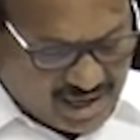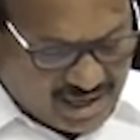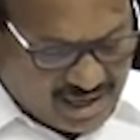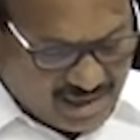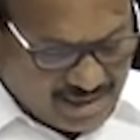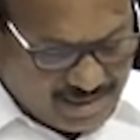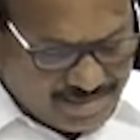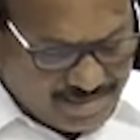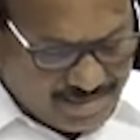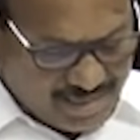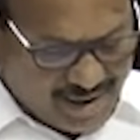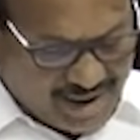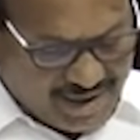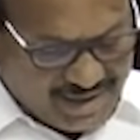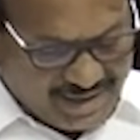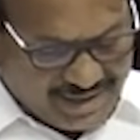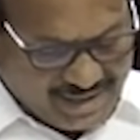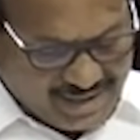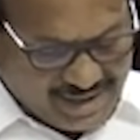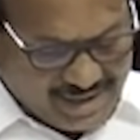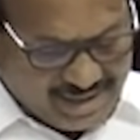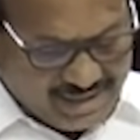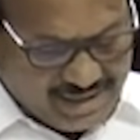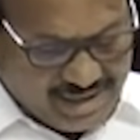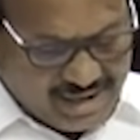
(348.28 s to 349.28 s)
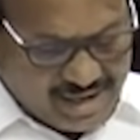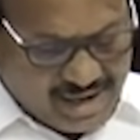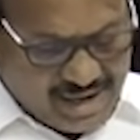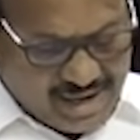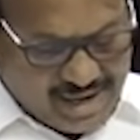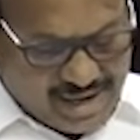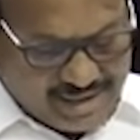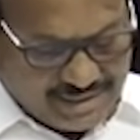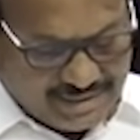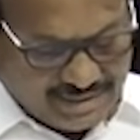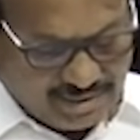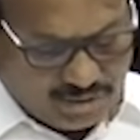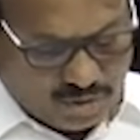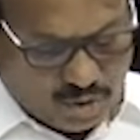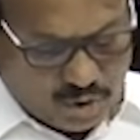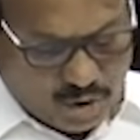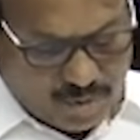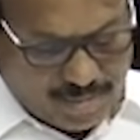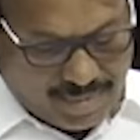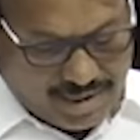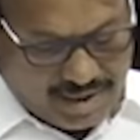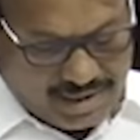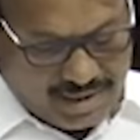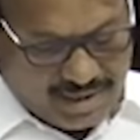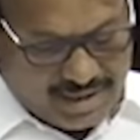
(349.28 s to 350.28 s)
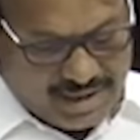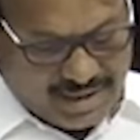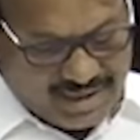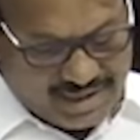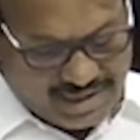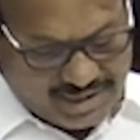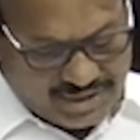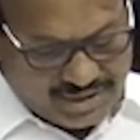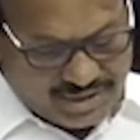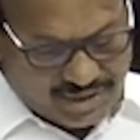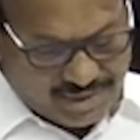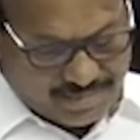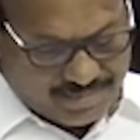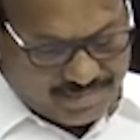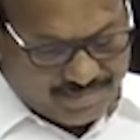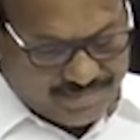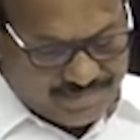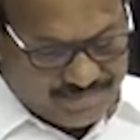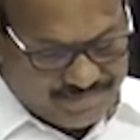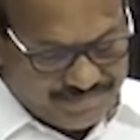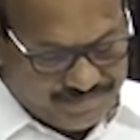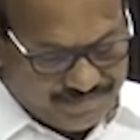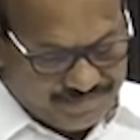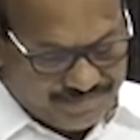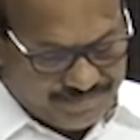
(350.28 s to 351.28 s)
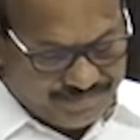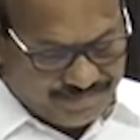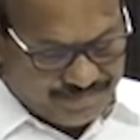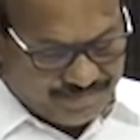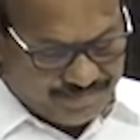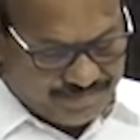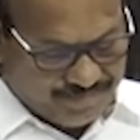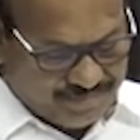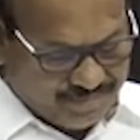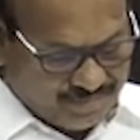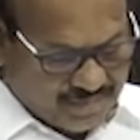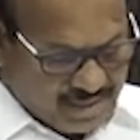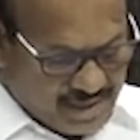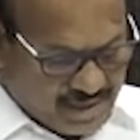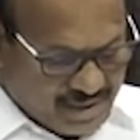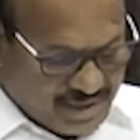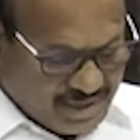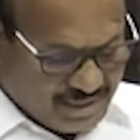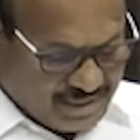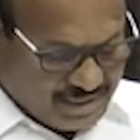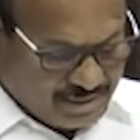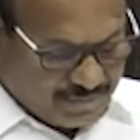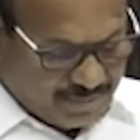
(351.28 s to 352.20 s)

and maintain its global leadership. In